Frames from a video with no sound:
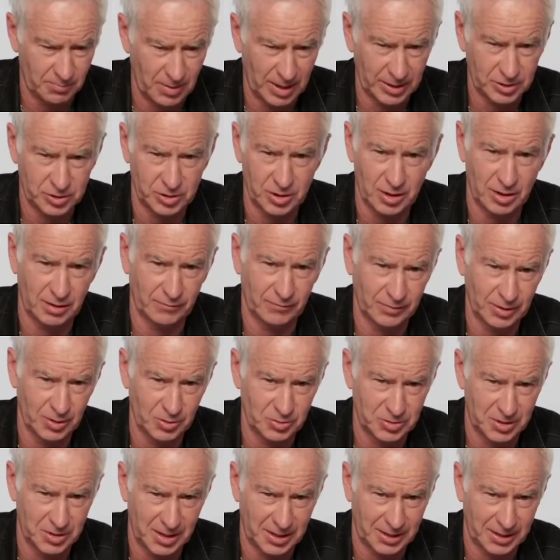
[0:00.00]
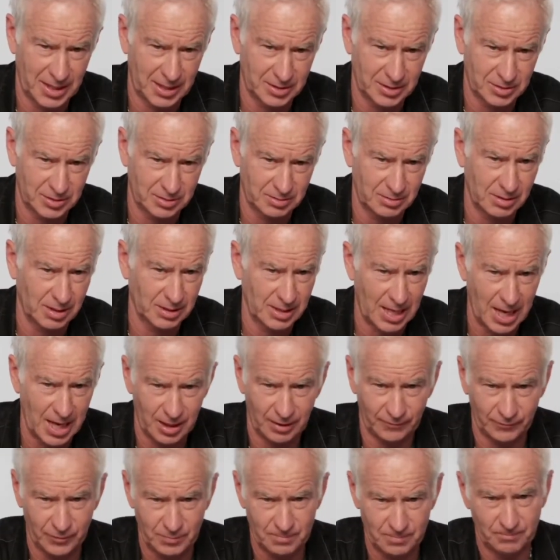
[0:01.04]
my share of losing against a lot
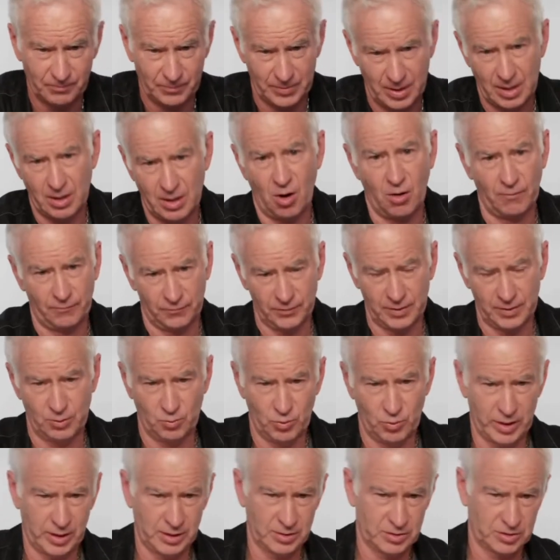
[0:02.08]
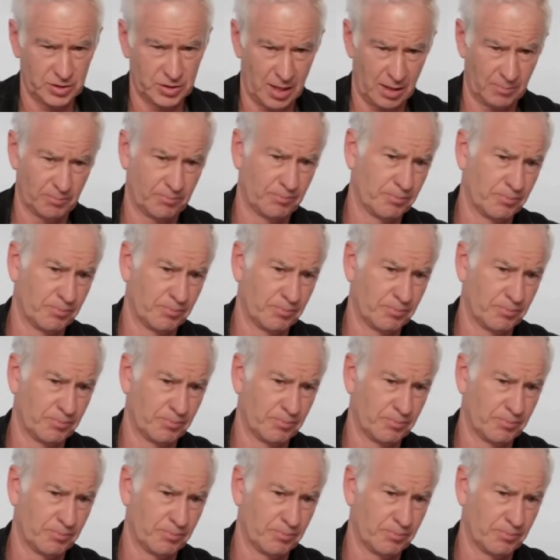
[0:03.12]
of them. Hopefully winning some.